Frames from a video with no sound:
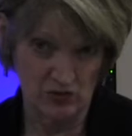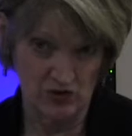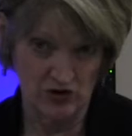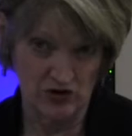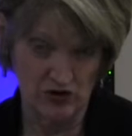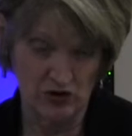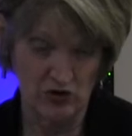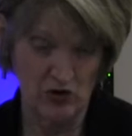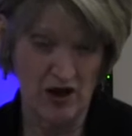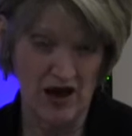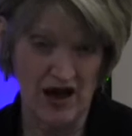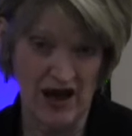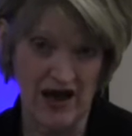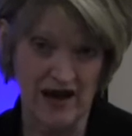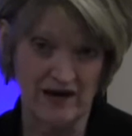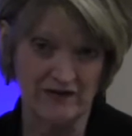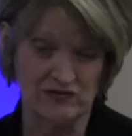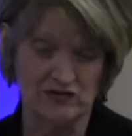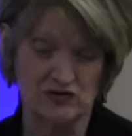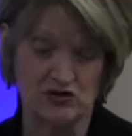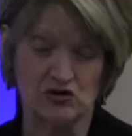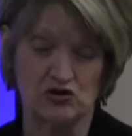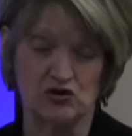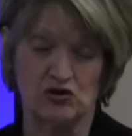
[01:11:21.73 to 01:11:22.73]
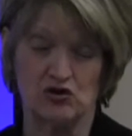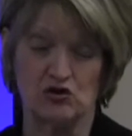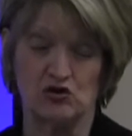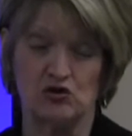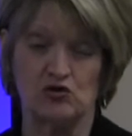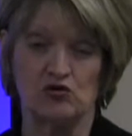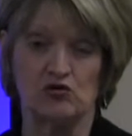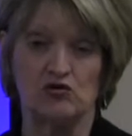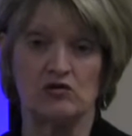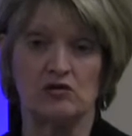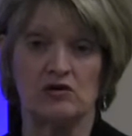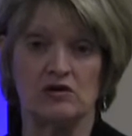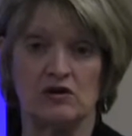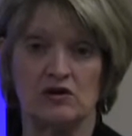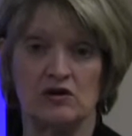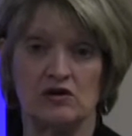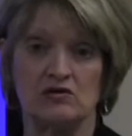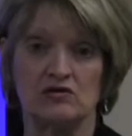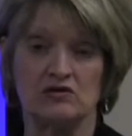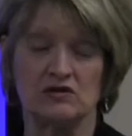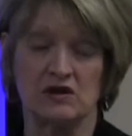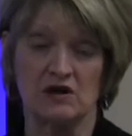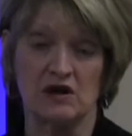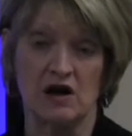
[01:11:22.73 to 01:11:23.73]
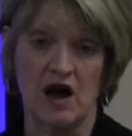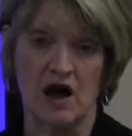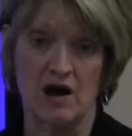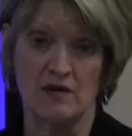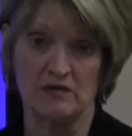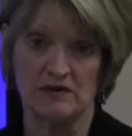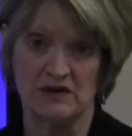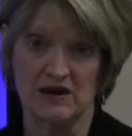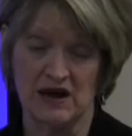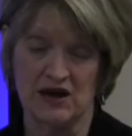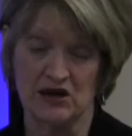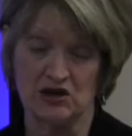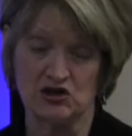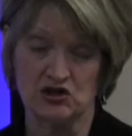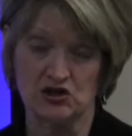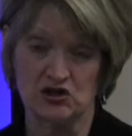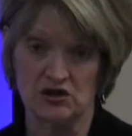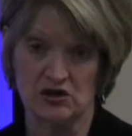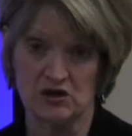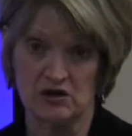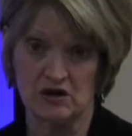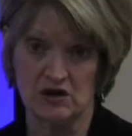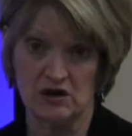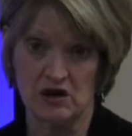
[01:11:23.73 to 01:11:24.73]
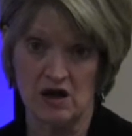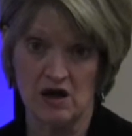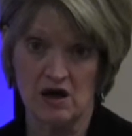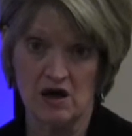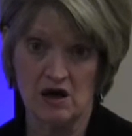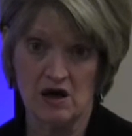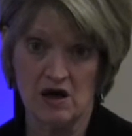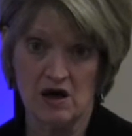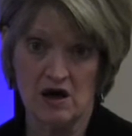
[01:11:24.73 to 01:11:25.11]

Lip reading: where you have to use a combination